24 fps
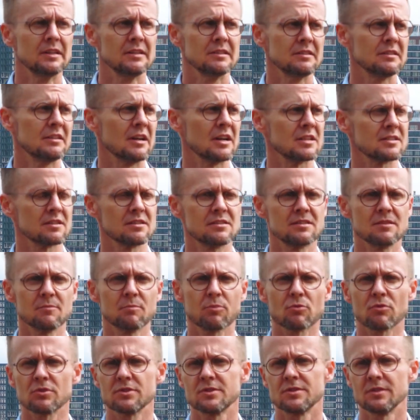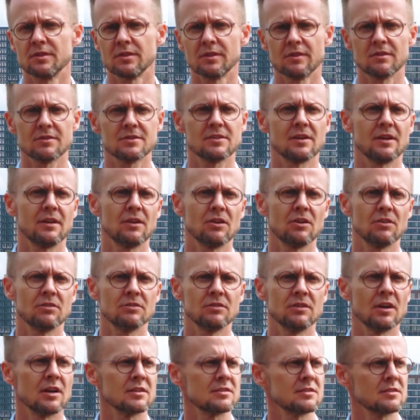does it support single sign-on?
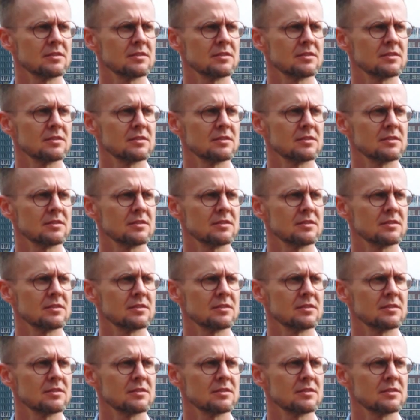Does it